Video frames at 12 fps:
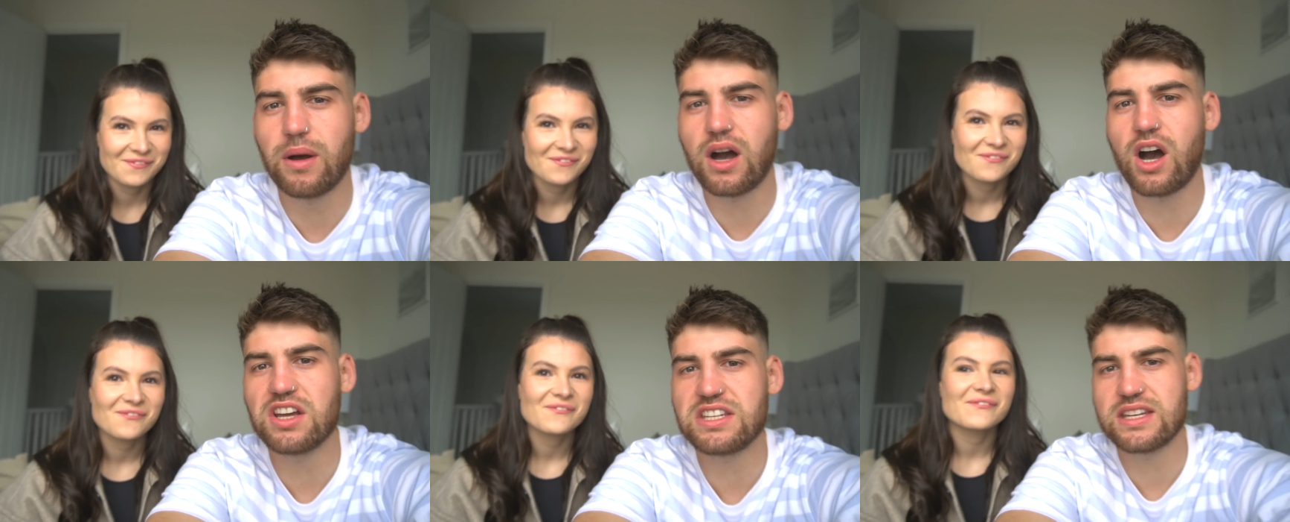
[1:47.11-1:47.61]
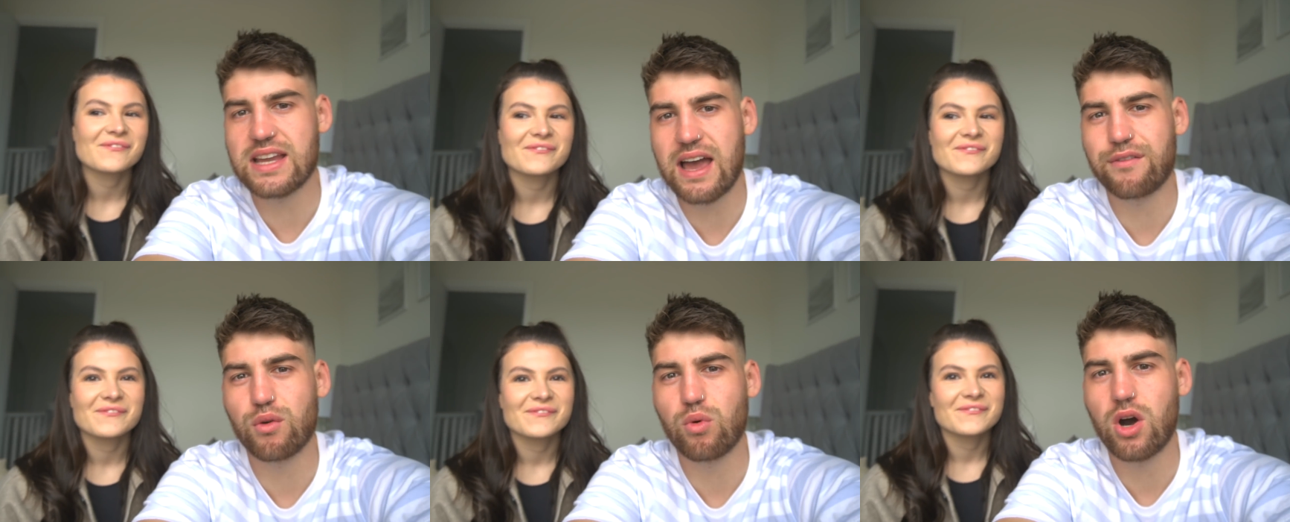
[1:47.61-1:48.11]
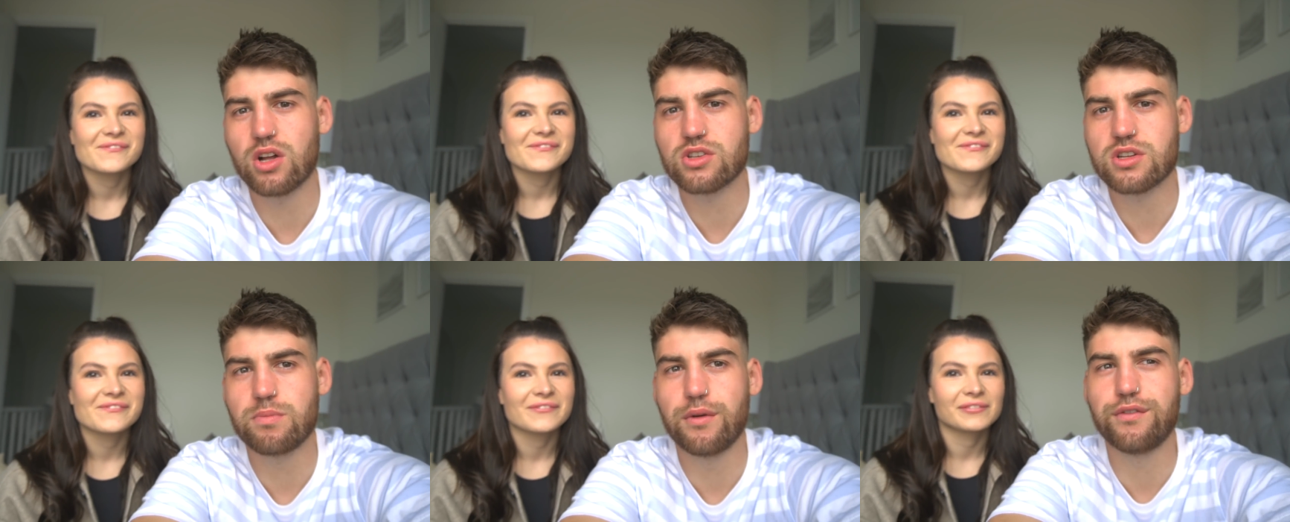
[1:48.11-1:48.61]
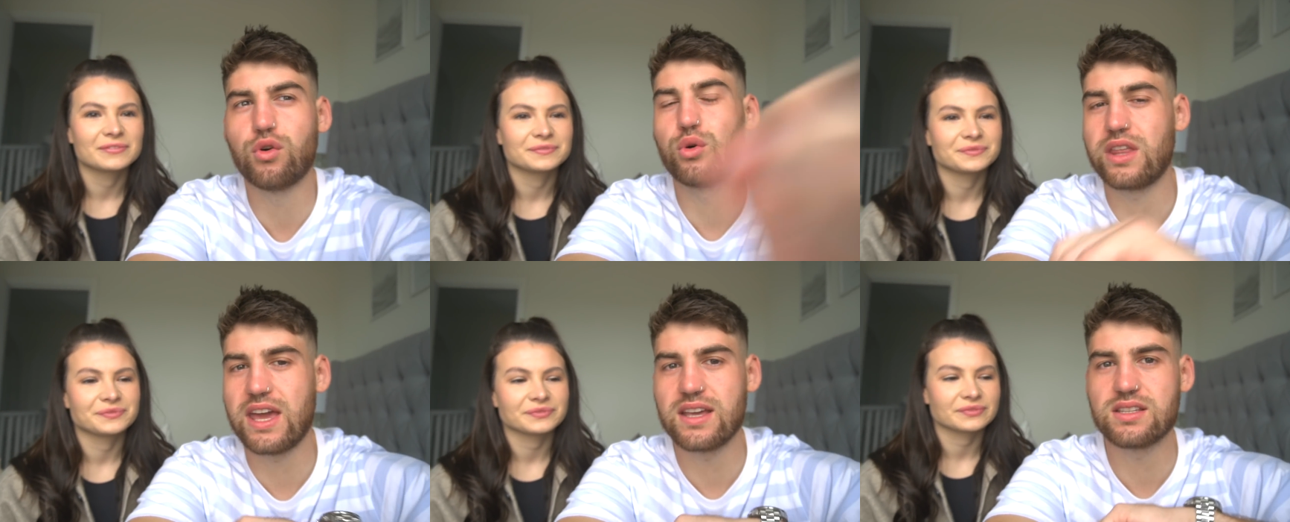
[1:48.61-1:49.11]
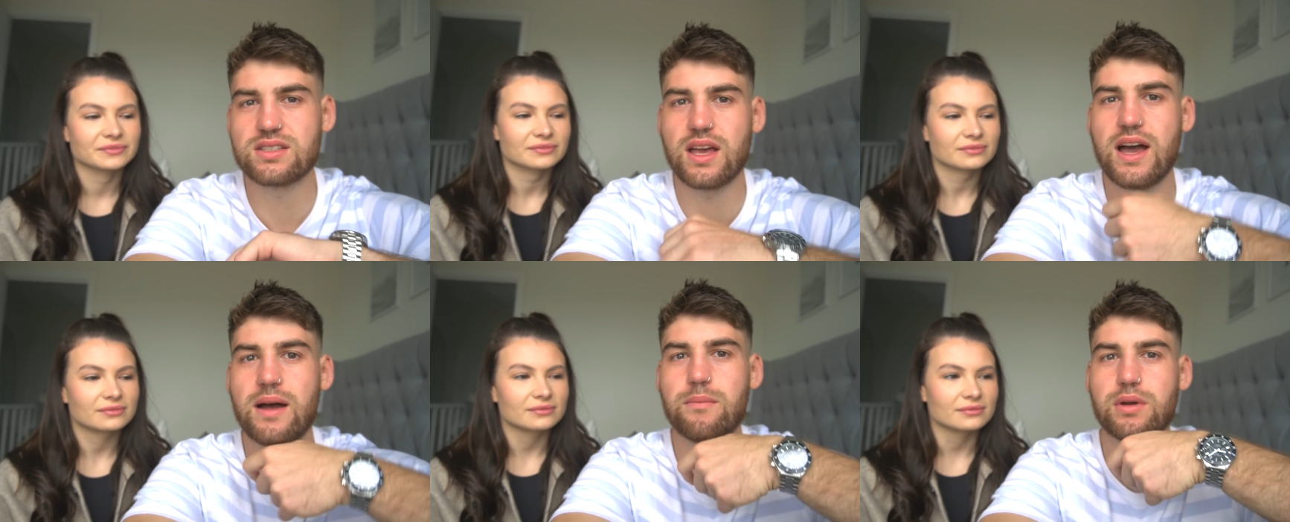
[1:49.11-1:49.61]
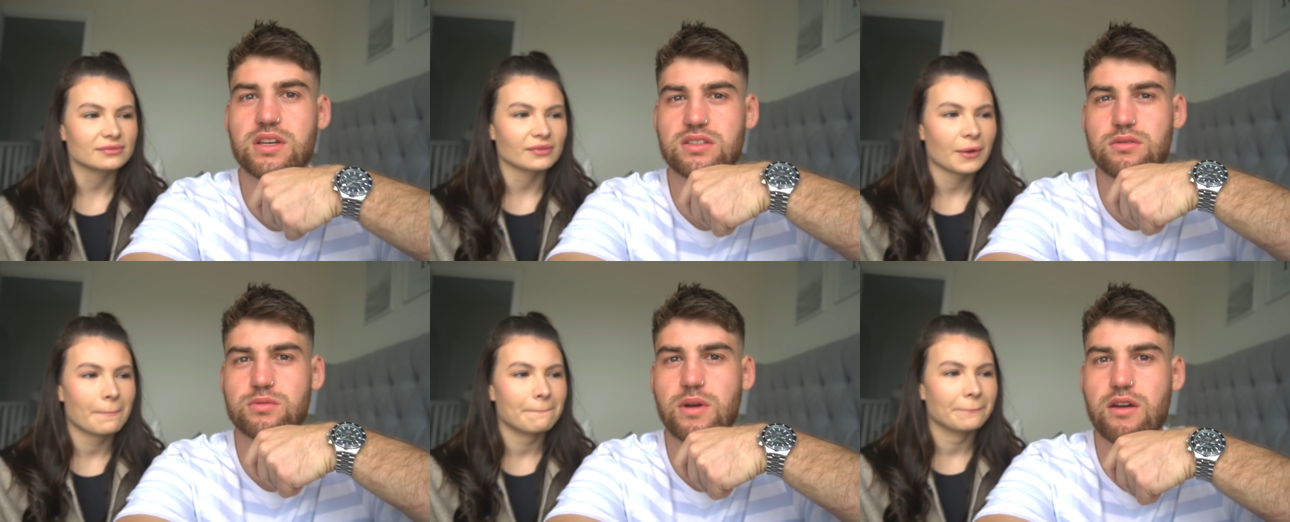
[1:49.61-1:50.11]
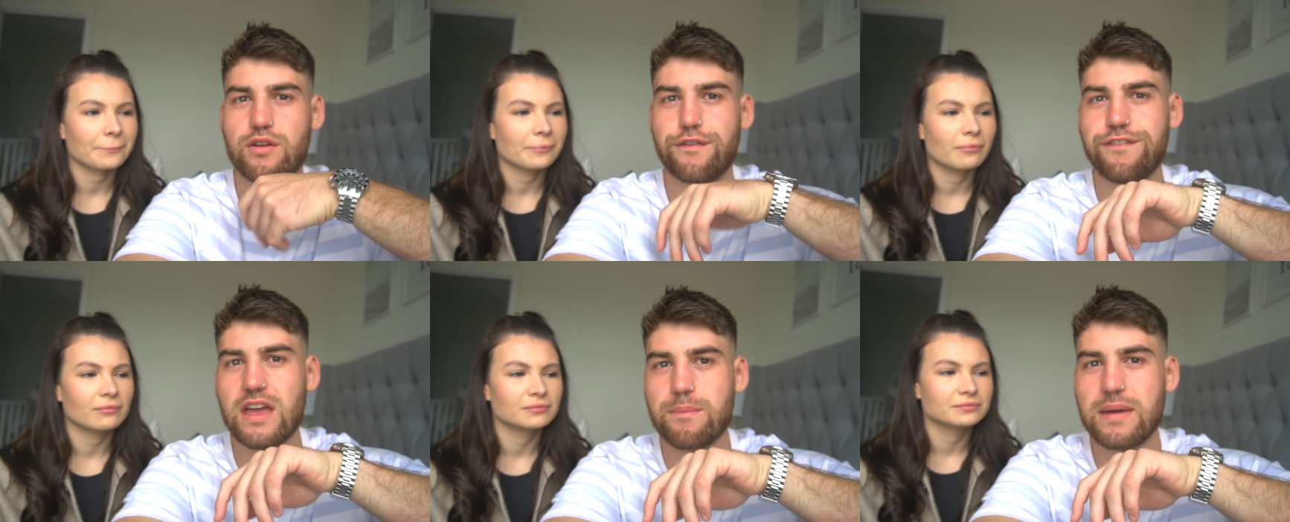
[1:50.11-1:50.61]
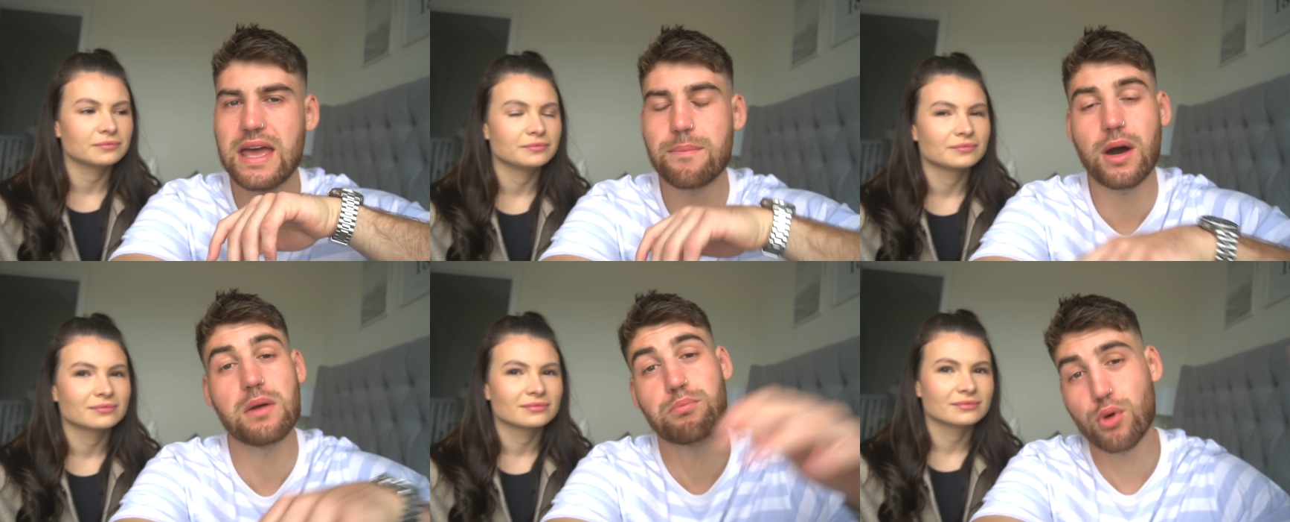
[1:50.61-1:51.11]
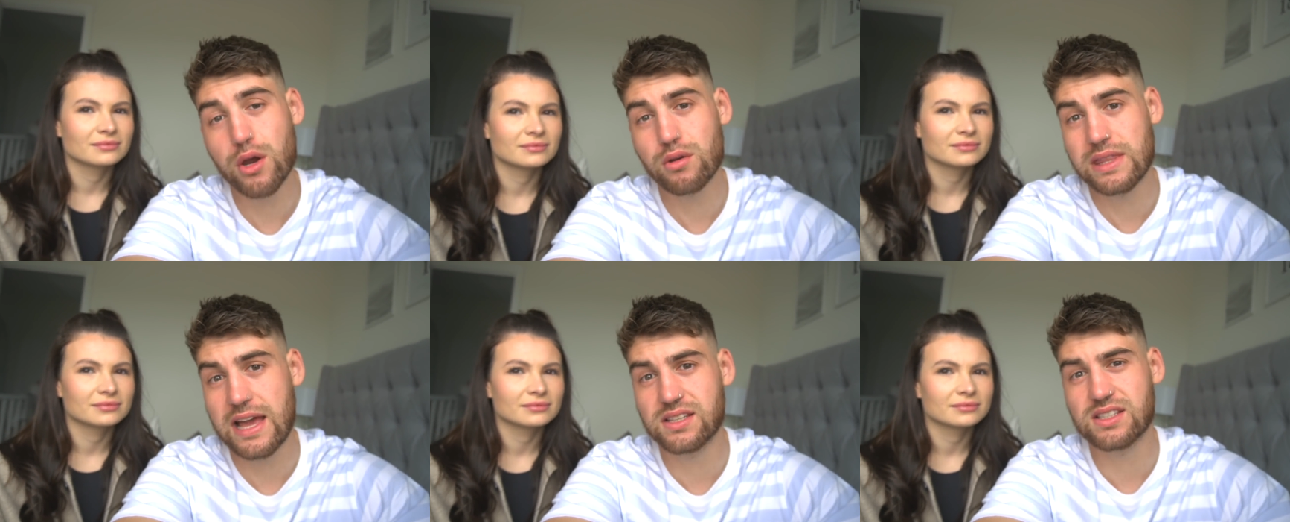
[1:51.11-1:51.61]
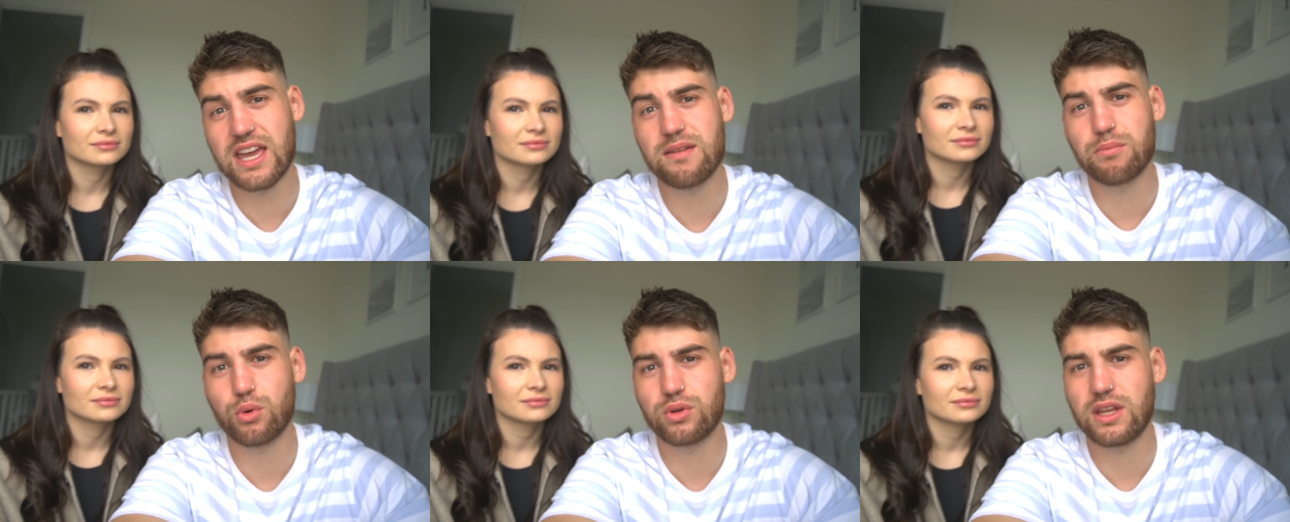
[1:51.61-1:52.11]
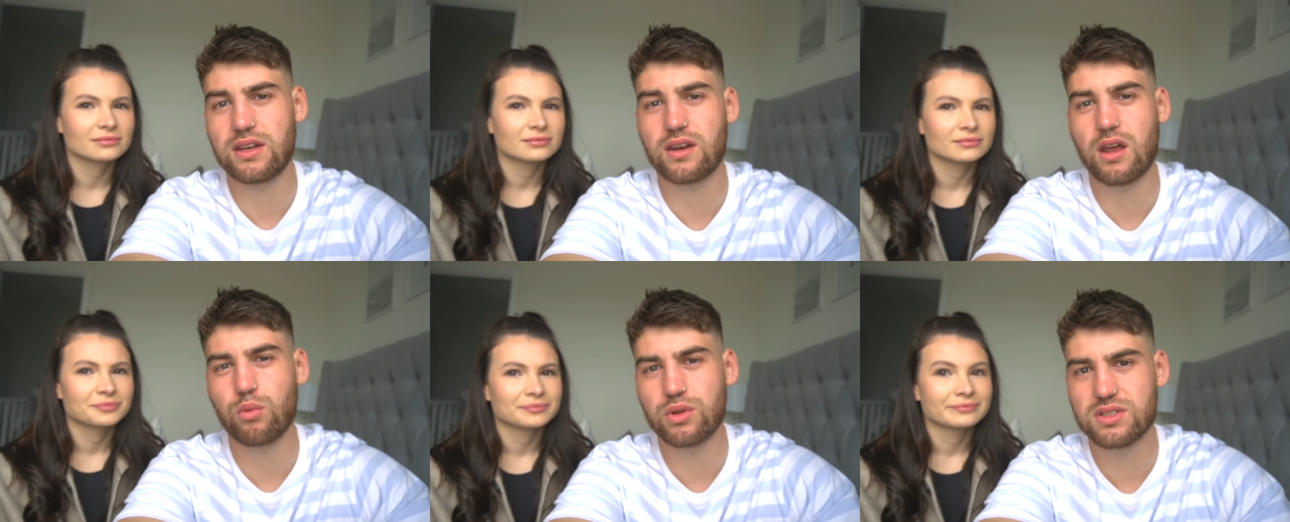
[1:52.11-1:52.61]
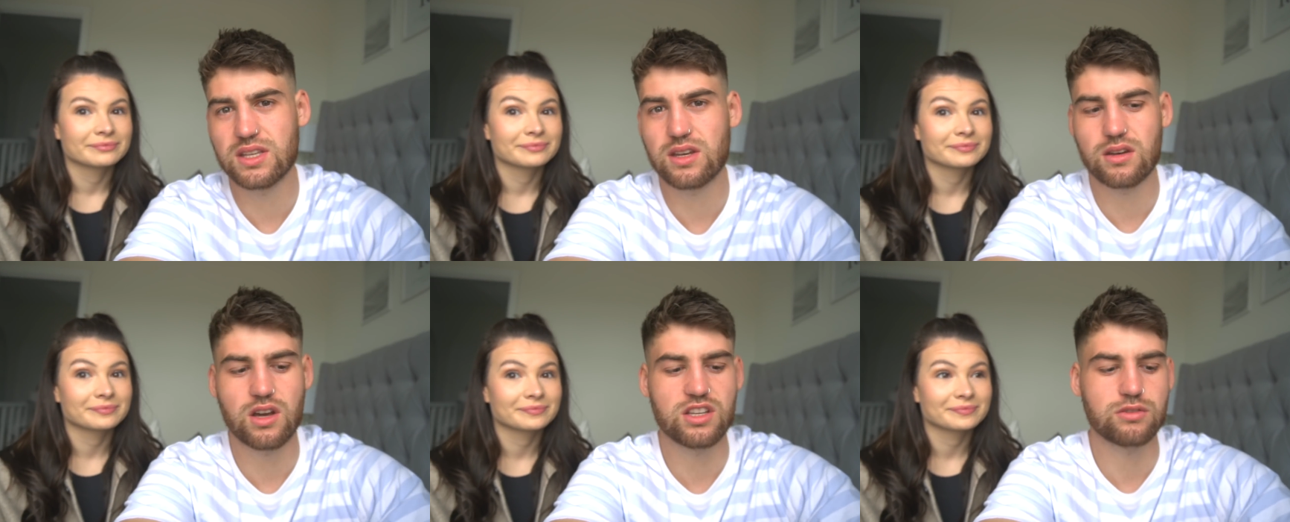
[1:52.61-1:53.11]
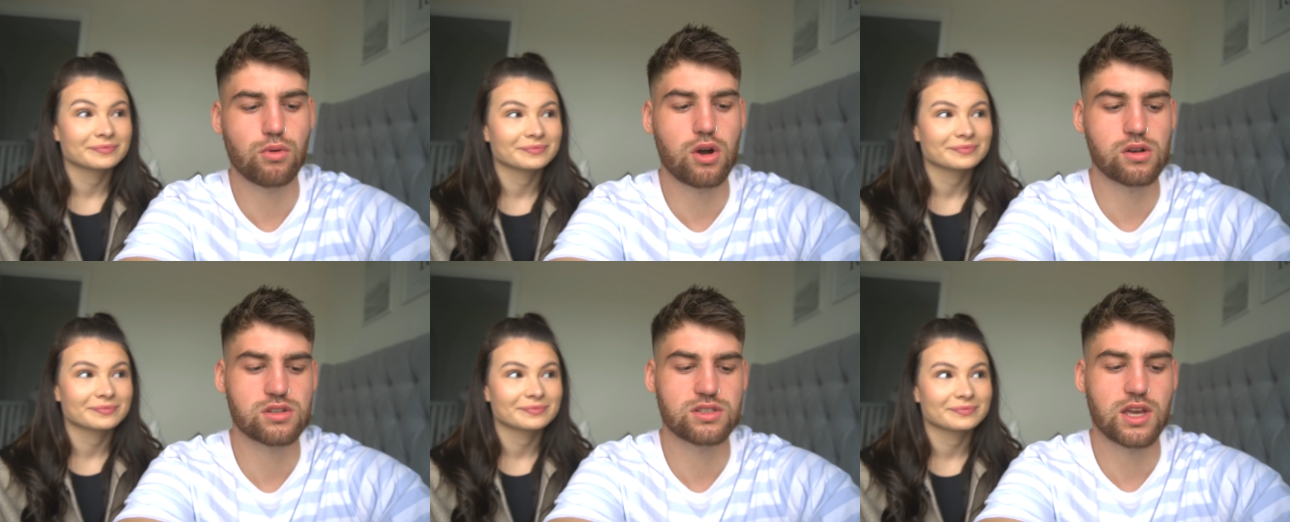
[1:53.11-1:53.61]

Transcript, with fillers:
Speaker 1: But I didn't have a watch before this um, because I was wearing a Fitbit, but I broke that skateboard in and I wanted a nice watch.